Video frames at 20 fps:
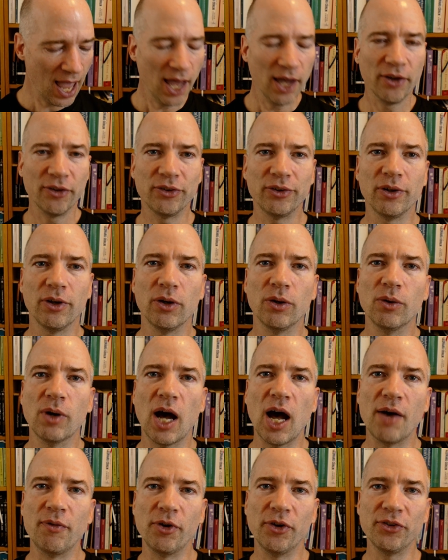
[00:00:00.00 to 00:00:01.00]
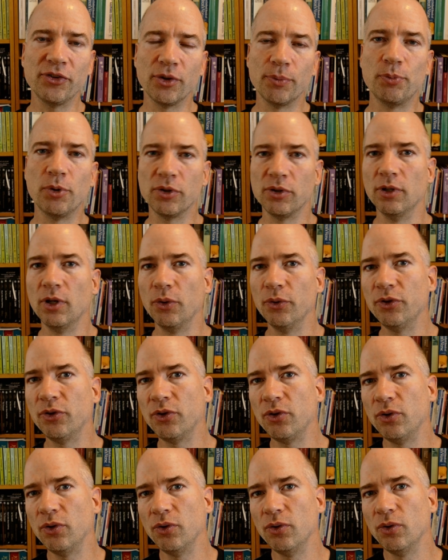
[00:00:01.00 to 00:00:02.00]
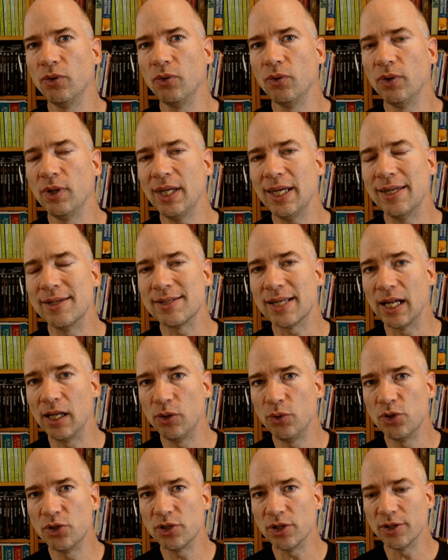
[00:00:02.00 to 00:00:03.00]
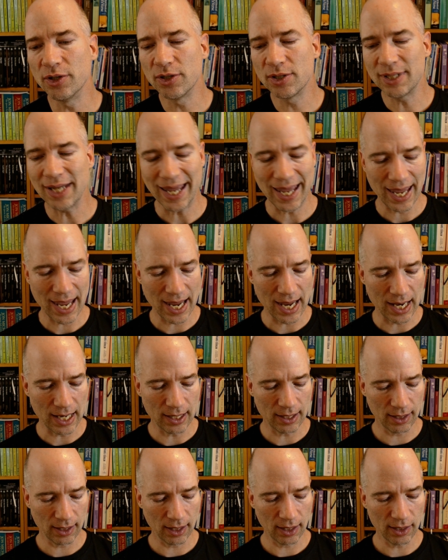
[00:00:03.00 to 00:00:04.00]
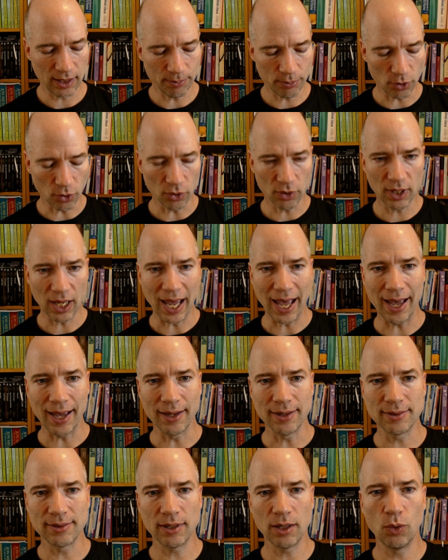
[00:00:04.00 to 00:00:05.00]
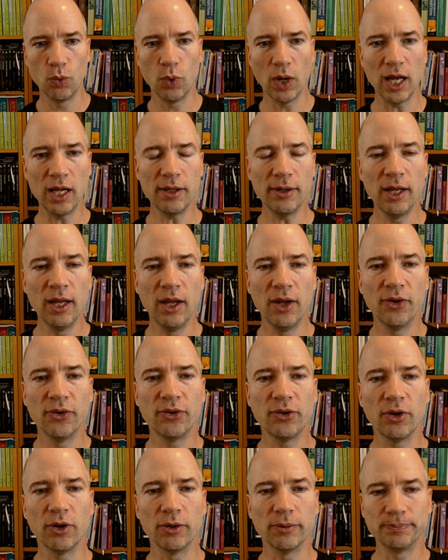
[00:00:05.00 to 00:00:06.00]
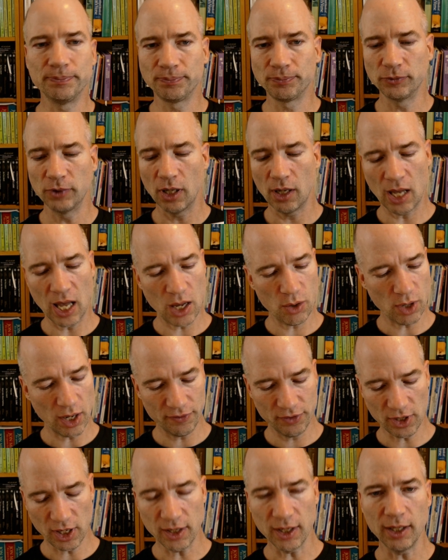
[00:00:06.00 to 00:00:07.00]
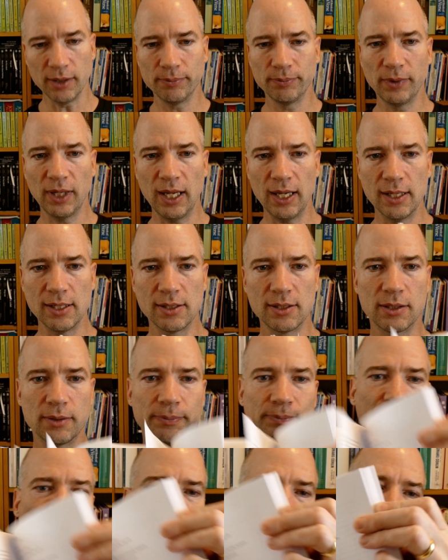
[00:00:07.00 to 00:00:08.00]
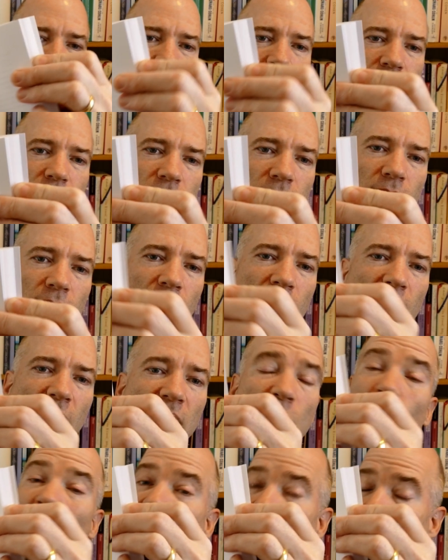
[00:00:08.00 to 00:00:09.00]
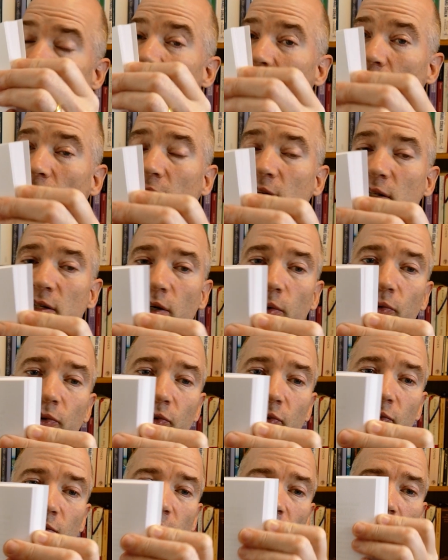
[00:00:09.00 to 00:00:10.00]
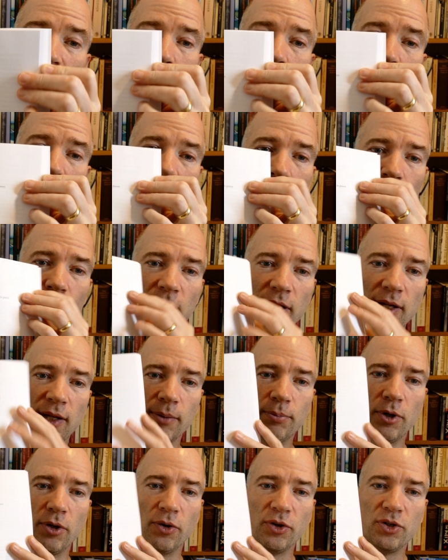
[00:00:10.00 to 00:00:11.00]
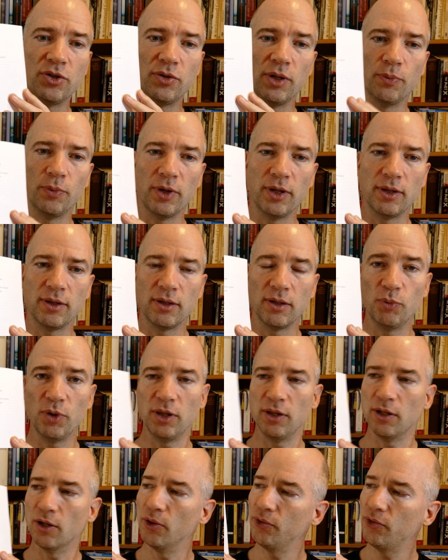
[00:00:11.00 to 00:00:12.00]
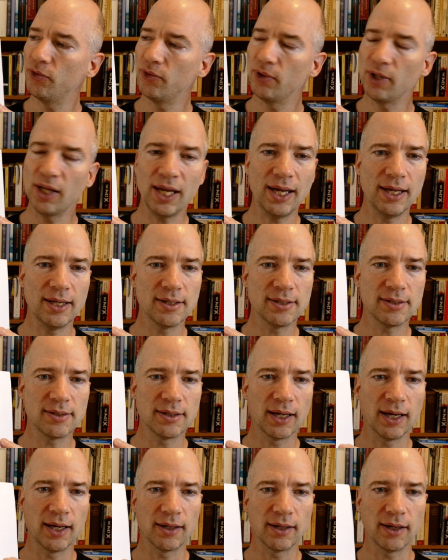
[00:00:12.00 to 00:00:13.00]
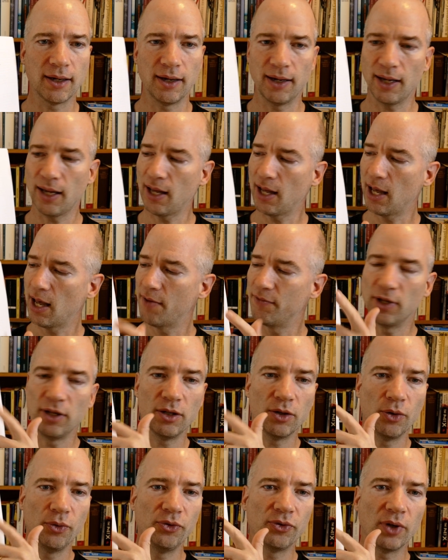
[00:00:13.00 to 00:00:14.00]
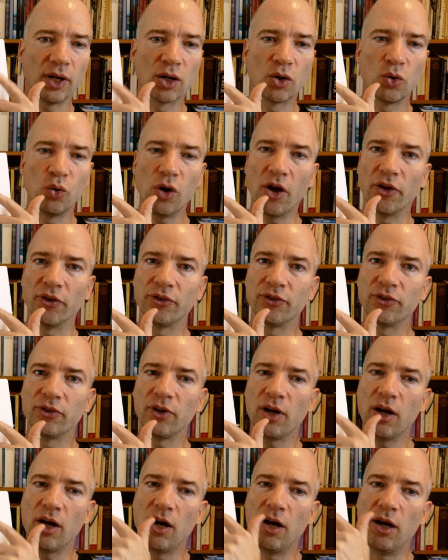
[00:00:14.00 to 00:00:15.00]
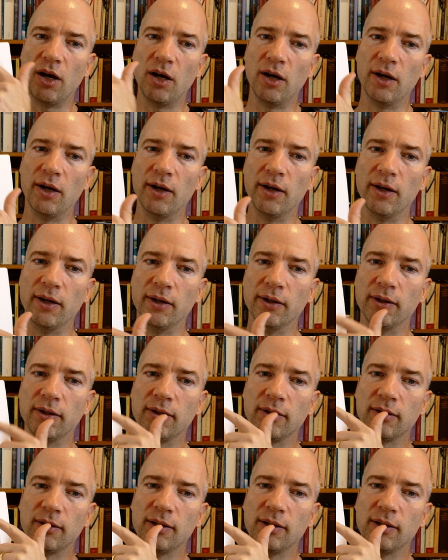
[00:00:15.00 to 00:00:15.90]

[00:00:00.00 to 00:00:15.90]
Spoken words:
So I've also put notes to these allusions in the book as well. So how I've done it is, the way I like notes when I'm reading poetry with notes is that I have the notes across on